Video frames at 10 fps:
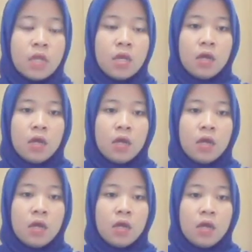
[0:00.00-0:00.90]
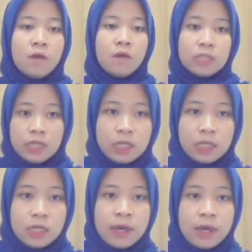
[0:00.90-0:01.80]
For the next slide, I
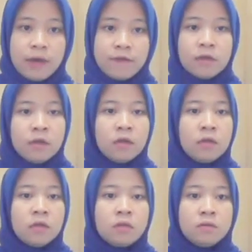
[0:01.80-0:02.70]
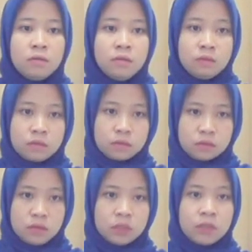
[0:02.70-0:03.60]
have the